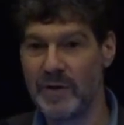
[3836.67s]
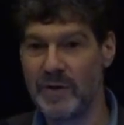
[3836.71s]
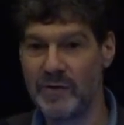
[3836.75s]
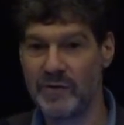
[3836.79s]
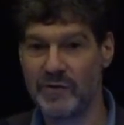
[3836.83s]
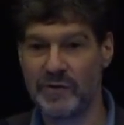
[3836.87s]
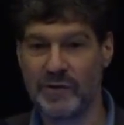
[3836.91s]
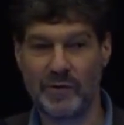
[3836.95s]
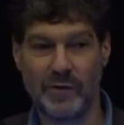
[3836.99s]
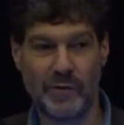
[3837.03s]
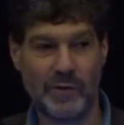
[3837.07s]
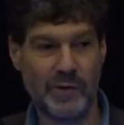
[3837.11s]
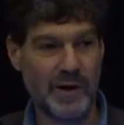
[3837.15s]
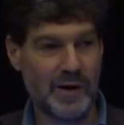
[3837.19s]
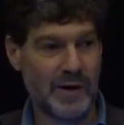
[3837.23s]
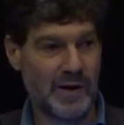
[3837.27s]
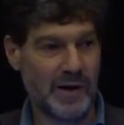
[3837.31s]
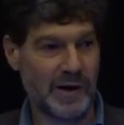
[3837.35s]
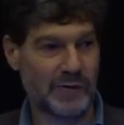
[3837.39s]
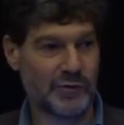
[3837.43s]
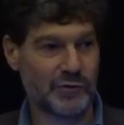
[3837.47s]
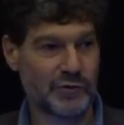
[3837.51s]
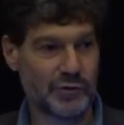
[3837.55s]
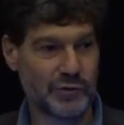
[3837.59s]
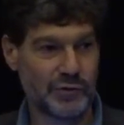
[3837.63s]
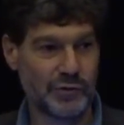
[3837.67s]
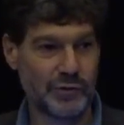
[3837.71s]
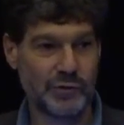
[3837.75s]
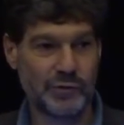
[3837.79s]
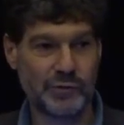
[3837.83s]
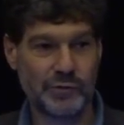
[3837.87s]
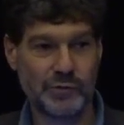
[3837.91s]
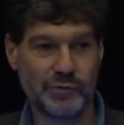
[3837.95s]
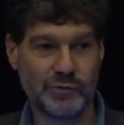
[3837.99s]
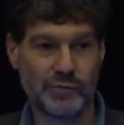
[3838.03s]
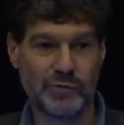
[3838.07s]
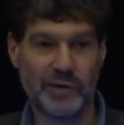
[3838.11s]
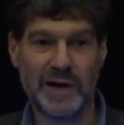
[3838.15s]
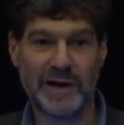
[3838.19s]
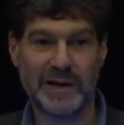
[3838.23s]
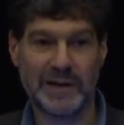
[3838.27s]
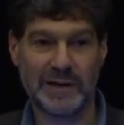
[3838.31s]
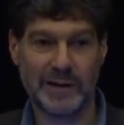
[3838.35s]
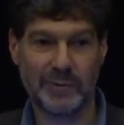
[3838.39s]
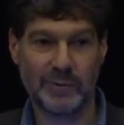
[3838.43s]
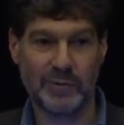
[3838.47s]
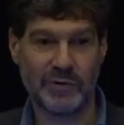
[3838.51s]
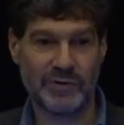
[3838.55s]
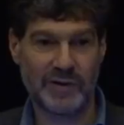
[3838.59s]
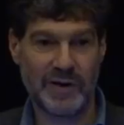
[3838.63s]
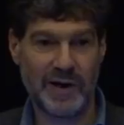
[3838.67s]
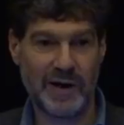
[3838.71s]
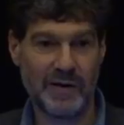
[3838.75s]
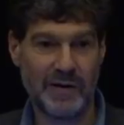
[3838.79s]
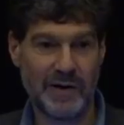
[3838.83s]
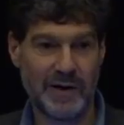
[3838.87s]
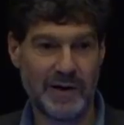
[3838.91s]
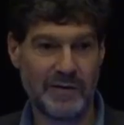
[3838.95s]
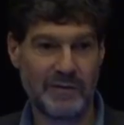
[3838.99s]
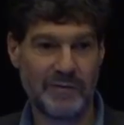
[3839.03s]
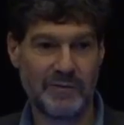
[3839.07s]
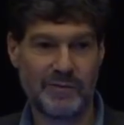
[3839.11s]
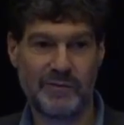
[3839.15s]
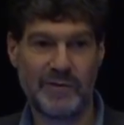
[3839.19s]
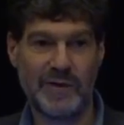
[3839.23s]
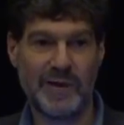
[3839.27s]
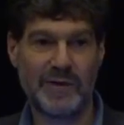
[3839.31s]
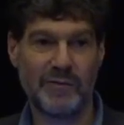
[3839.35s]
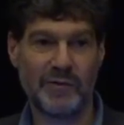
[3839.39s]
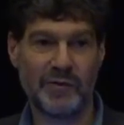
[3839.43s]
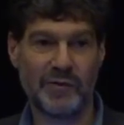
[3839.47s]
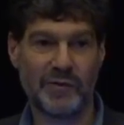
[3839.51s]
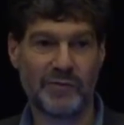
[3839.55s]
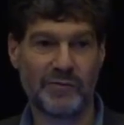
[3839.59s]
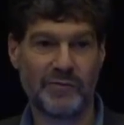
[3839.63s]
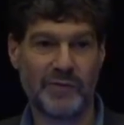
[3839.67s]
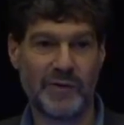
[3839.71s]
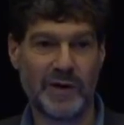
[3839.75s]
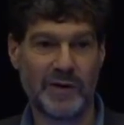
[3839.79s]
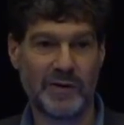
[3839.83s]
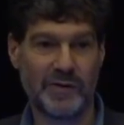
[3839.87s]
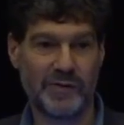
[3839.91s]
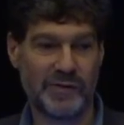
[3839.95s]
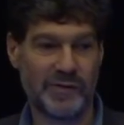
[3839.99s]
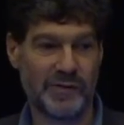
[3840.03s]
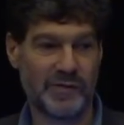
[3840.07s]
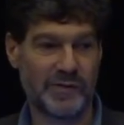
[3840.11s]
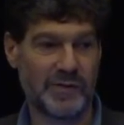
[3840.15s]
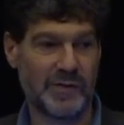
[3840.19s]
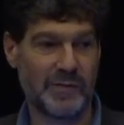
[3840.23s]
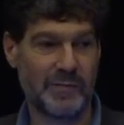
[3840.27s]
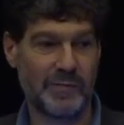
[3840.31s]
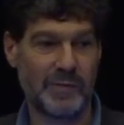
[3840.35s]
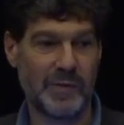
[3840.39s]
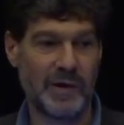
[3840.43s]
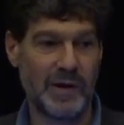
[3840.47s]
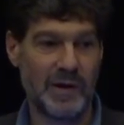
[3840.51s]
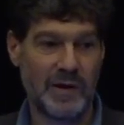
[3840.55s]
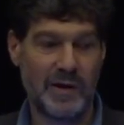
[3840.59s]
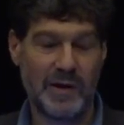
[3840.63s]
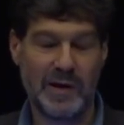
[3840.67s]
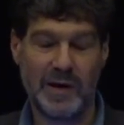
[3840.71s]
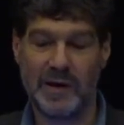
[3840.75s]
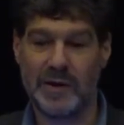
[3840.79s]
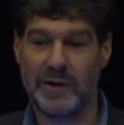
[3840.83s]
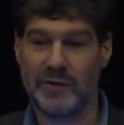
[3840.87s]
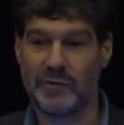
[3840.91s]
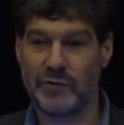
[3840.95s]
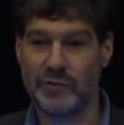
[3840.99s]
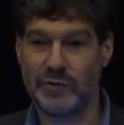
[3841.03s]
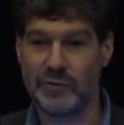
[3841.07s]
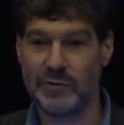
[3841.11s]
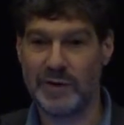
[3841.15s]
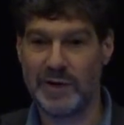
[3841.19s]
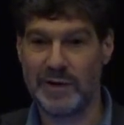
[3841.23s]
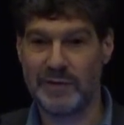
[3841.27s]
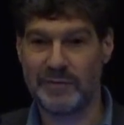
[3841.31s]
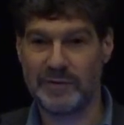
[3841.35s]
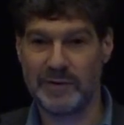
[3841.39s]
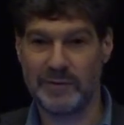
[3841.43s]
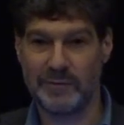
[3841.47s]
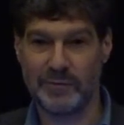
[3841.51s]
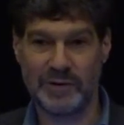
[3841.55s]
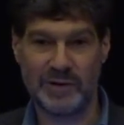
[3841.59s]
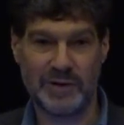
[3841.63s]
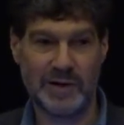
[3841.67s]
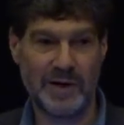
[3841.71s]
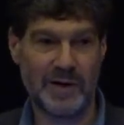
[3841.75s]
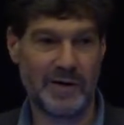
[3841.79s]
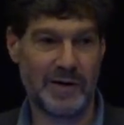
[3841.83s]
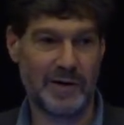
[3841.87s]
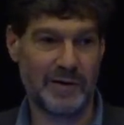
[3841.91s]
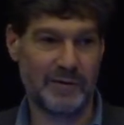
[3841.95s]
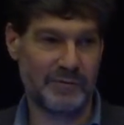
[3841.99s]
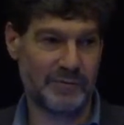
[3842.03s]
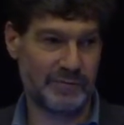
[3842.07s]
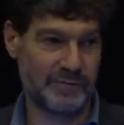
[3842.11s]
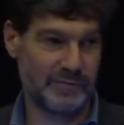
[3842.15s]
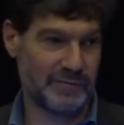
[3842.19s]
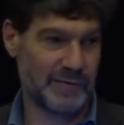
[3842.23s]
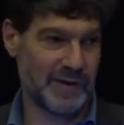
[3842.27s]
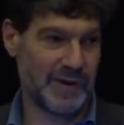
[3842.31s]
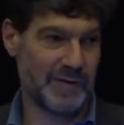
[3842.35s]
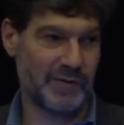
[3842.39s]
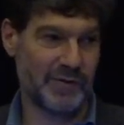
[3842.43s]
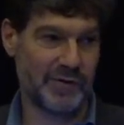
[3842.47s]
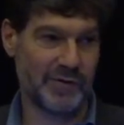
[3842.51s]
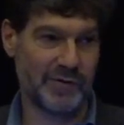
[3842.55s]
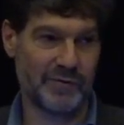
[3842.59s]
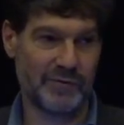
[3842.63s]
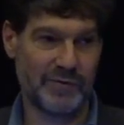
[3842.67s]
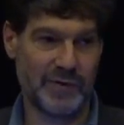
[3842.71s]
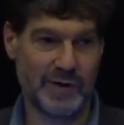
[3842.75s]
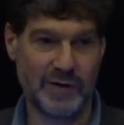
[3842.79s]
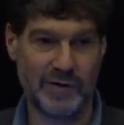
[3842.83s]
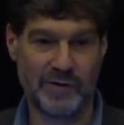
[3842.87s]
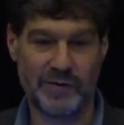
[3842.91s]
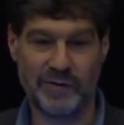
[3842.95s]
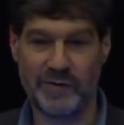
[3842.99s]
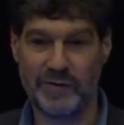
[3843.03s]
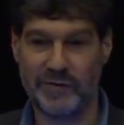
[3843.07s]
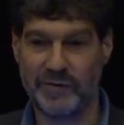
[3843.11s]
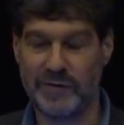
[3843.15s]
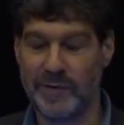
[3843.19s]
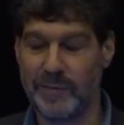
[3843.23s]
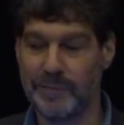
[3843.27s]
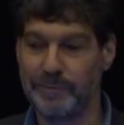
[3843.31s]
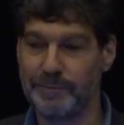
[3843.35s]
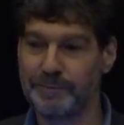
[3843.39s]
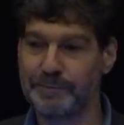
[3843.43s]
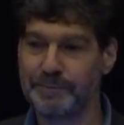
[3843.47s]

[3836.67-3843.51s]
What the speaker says: So a true right libertarian favors a fair system, and a true left libertarian favors a fair system.